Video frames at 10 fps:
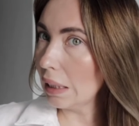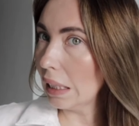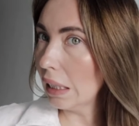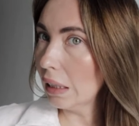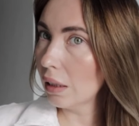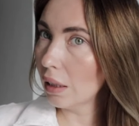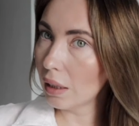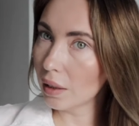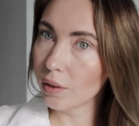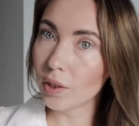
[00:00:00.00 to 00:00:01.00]
yeah,
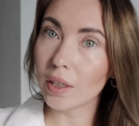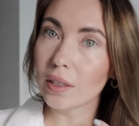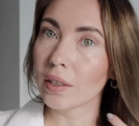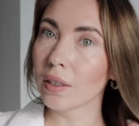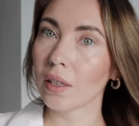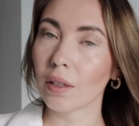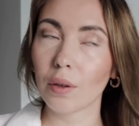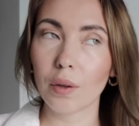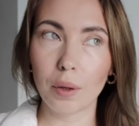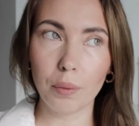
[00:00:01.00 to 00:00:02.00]
I'm just
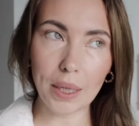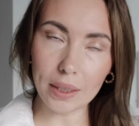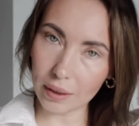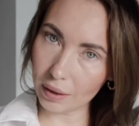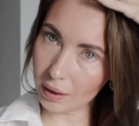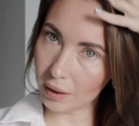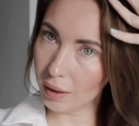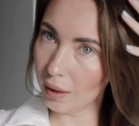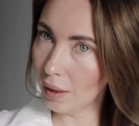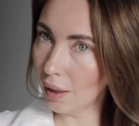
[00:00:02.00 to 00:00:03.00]
gonna wait till
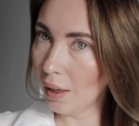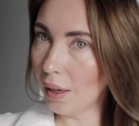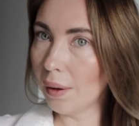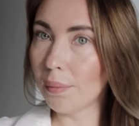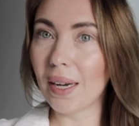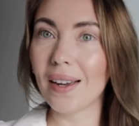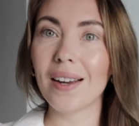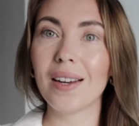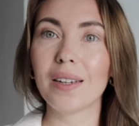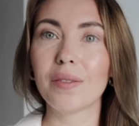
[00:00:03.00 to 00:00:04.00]
my
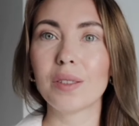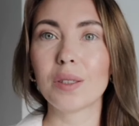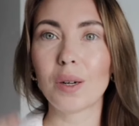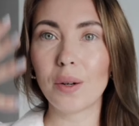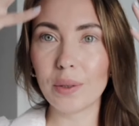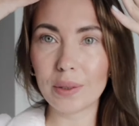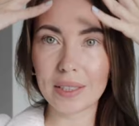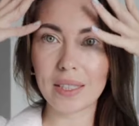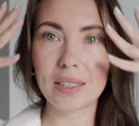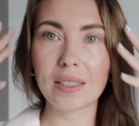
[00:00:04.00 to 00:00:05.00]
hair will grow,
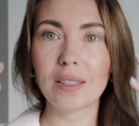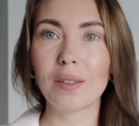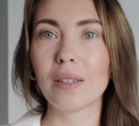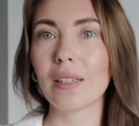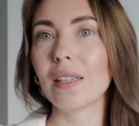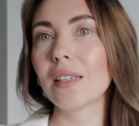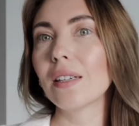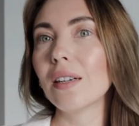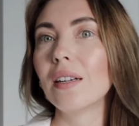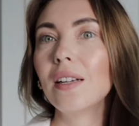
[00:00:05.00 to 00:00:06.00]
and then they're gonna like
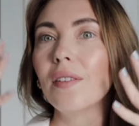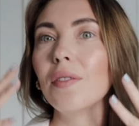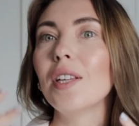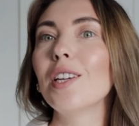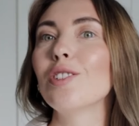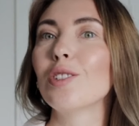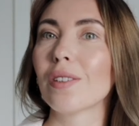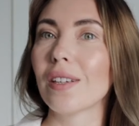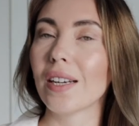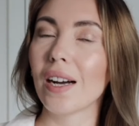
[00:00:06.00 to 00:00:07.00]

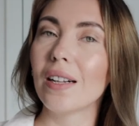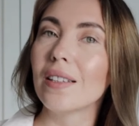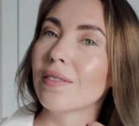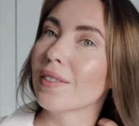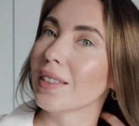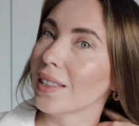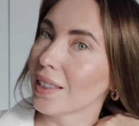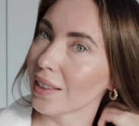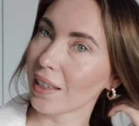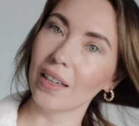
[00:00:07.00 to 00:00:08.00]
naturally have
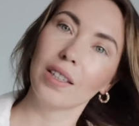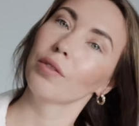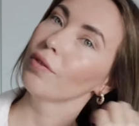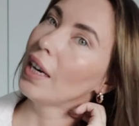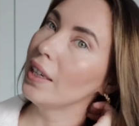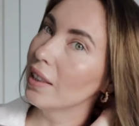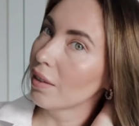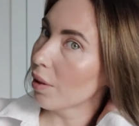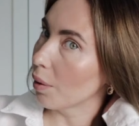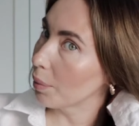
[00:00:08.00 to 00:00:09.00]
this kind of
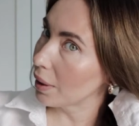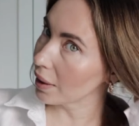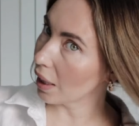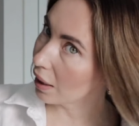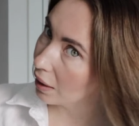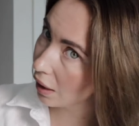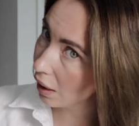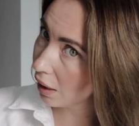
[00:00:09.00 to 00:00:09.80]
fading from the sun.